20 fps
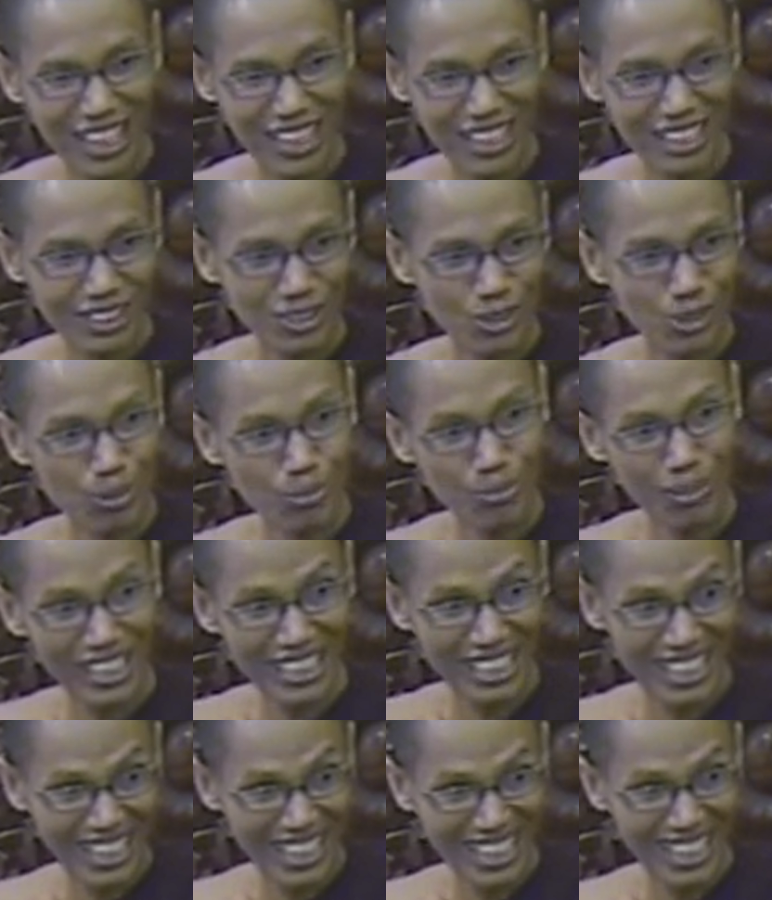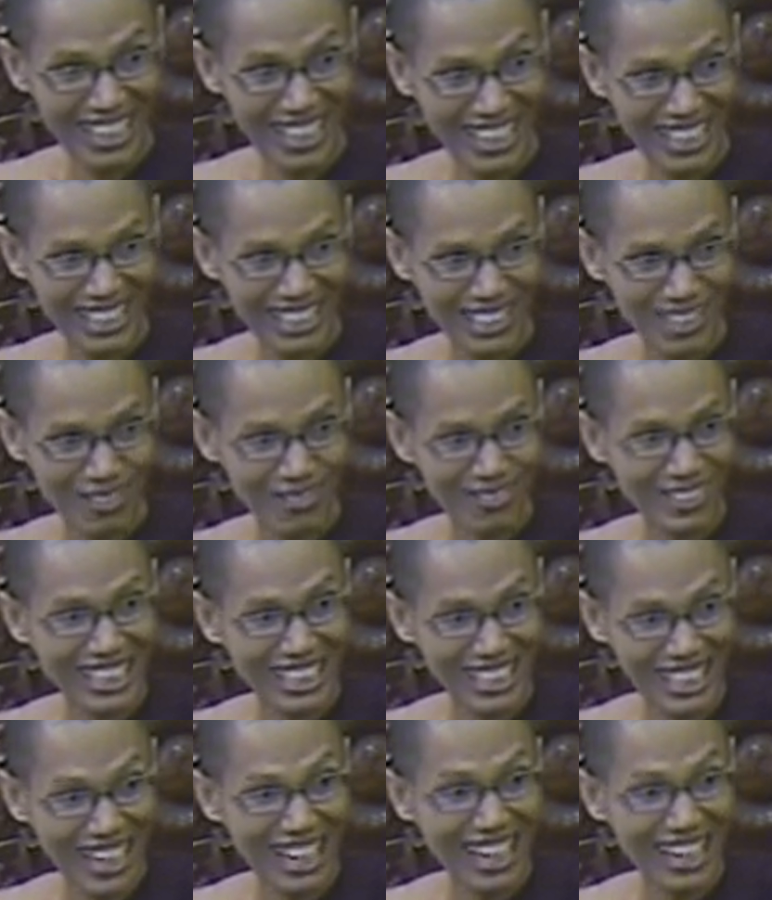I go back there,
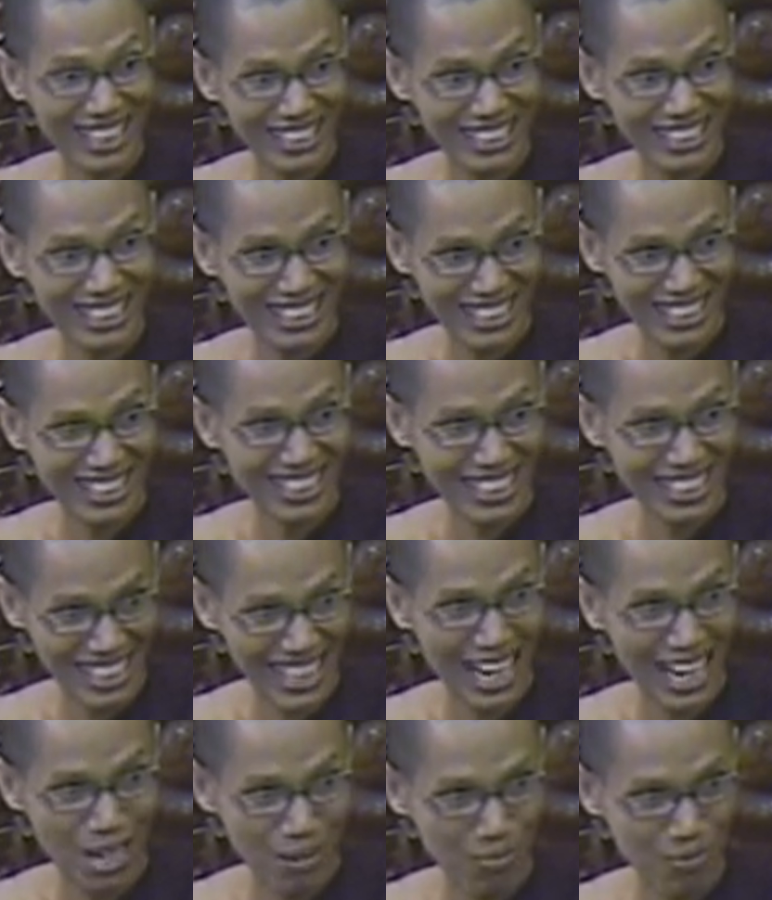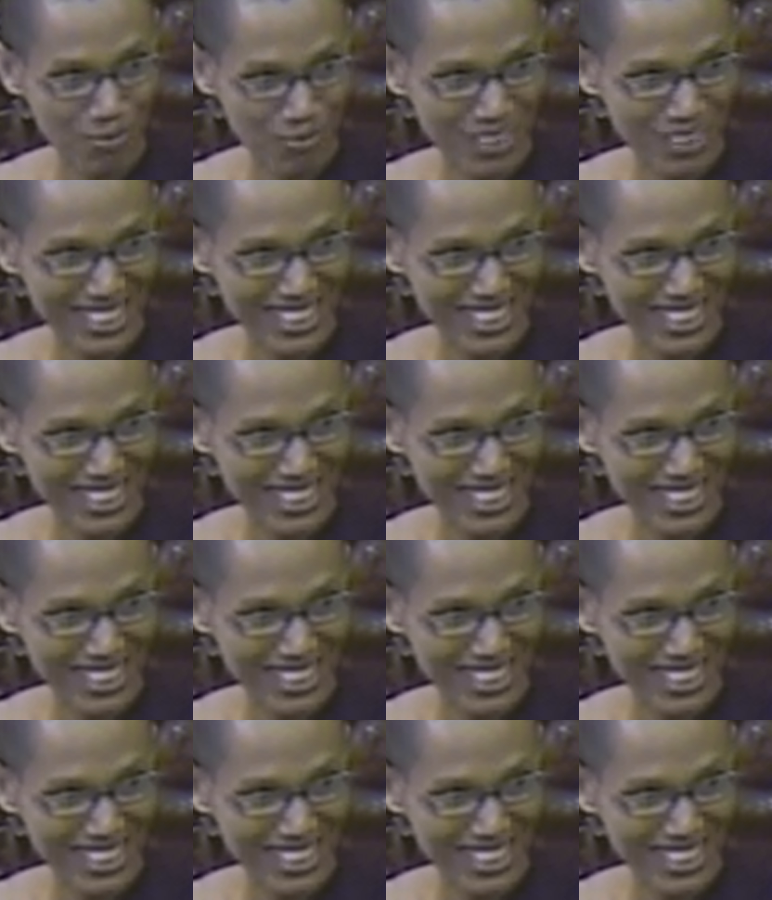may last the time.